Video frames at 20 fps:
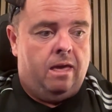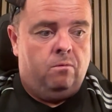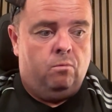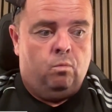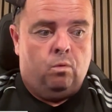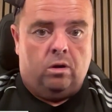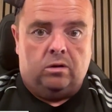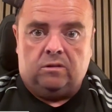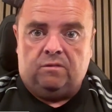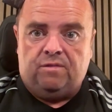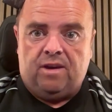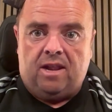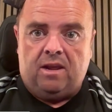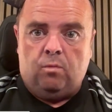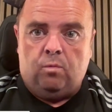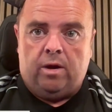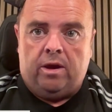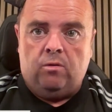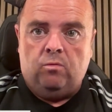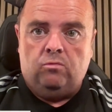works very
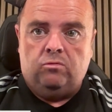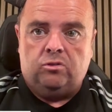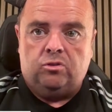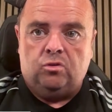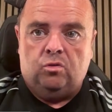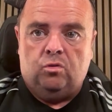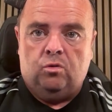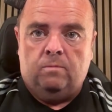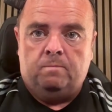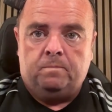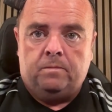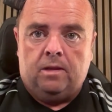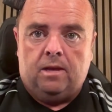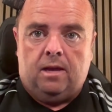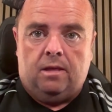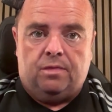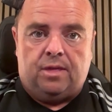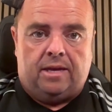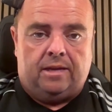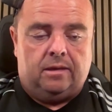well. So
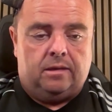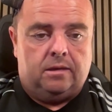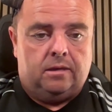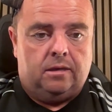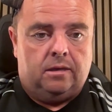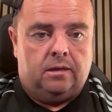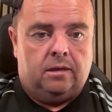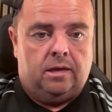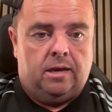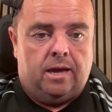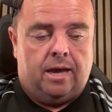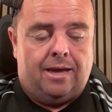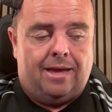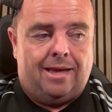I think a